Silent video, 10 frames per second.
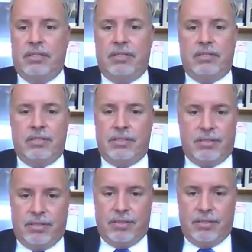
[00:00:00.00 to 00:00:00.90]
there's
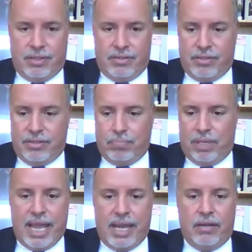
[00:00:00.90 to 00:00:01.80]
this
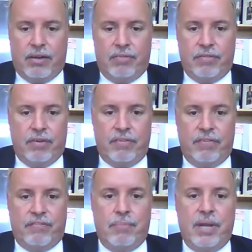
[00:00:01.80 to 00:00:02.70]
blank of
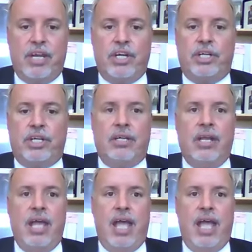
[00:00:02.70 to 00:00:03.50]
information,